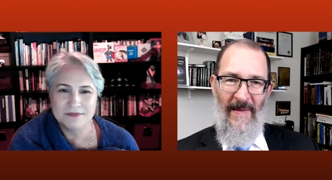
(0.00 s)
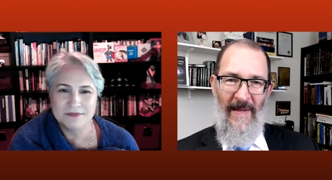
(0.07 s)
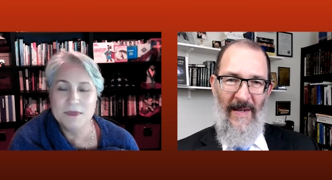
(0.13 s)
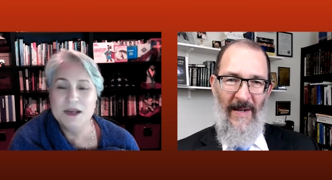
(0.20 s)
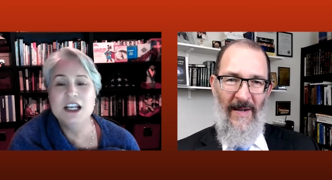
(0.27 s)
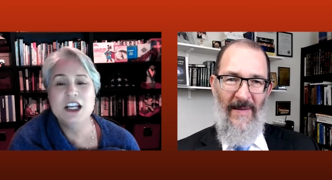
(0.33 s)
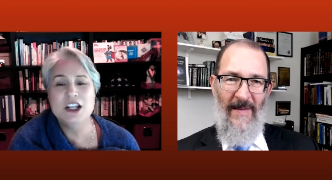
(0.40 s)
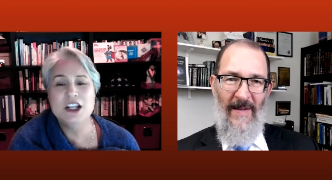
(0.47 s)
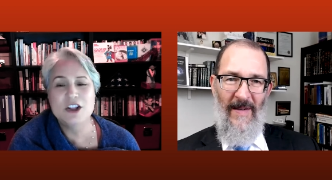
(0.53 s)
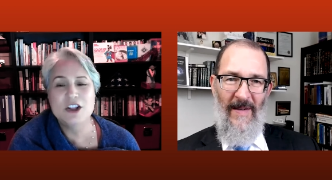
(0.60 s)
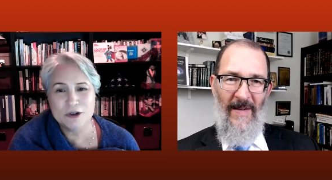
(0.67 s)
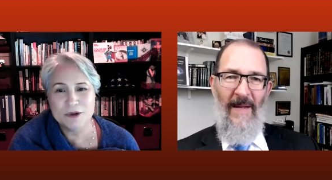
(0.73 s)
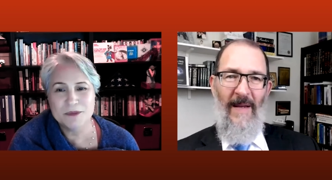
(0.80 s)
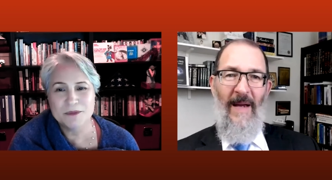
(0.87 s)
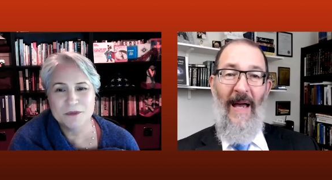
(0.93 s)
Speaker 1: Me neither.
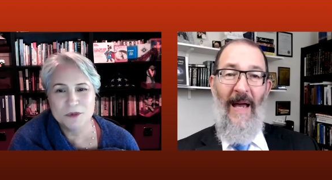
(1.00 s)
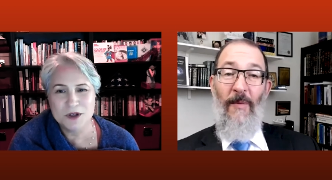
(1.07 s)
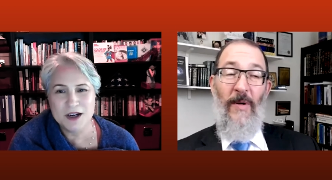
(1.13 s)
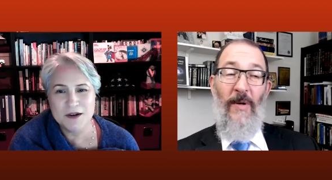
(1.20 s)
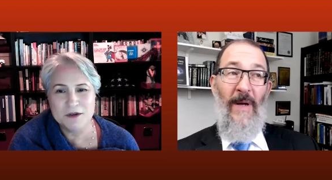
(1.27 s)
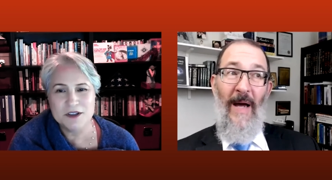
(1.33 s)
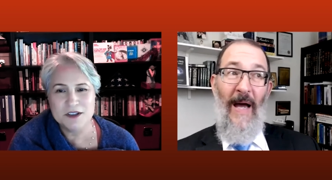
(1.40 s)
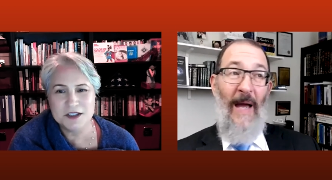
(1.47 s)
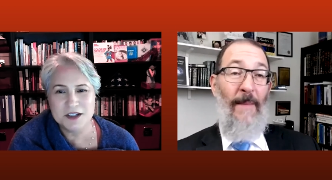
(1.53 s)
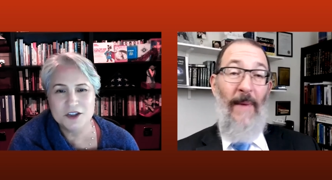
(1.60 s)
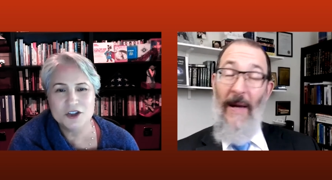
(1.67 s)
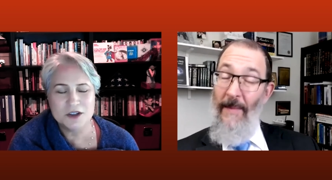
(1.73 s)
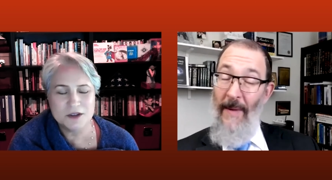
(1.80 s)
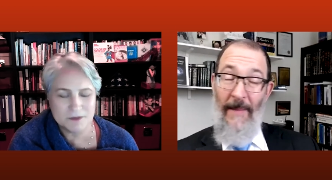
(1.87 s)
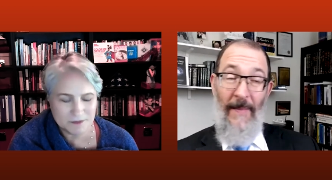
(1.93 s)
I, would, I, was I,
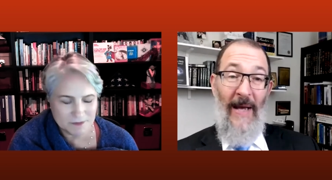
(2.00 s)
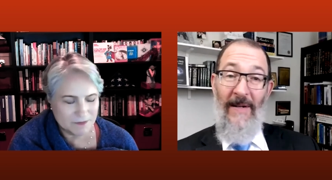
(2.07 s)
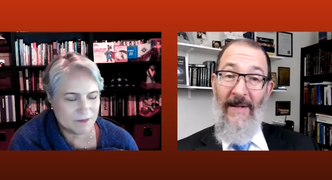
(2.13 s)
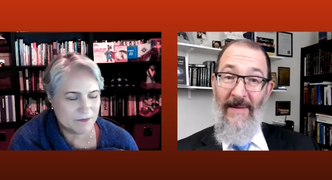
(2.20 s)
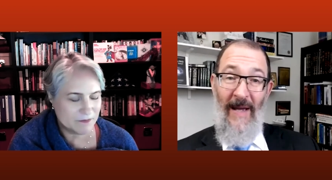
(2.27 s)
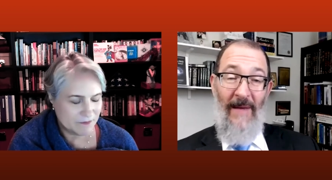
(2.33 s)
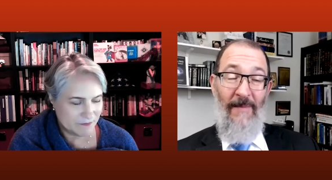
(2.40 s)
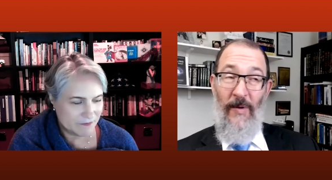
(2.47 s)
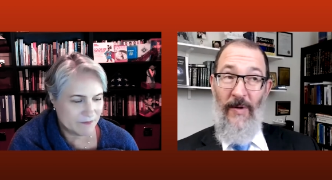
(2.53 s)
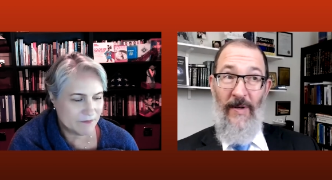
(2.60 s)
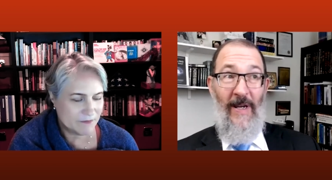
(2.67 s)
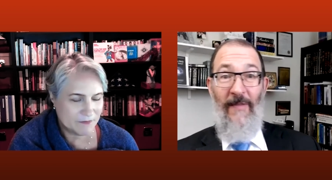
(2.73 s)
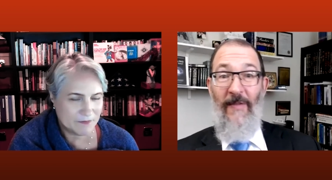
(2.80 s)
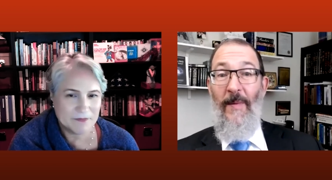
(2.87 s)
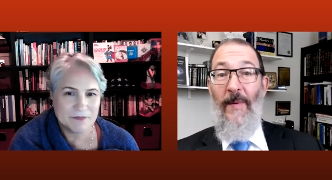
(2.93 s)
I, might, I
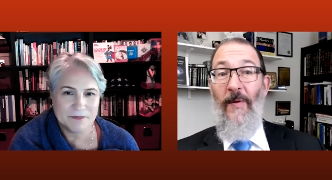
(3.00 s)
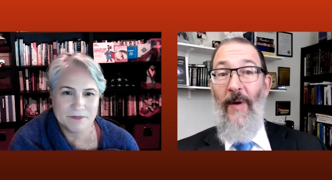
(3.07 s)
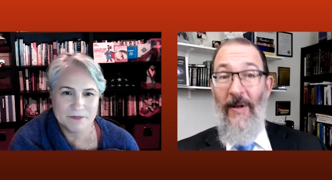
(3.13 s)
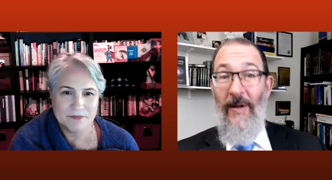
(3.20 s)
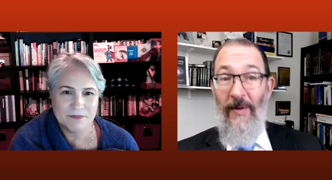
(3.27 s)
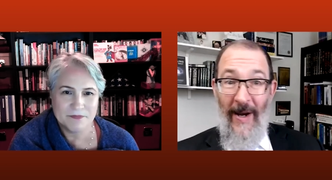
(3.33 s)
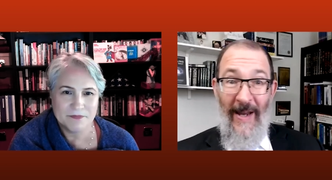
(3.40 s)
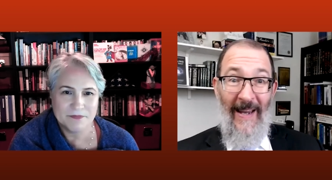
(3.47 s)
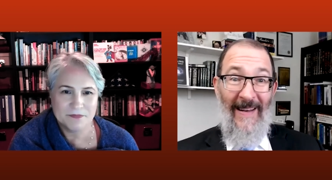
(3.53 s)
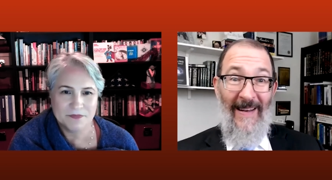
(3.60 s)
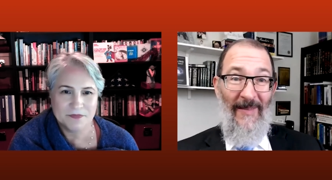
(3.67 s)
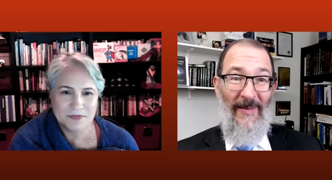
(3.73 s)
wouldn't give them a great grade.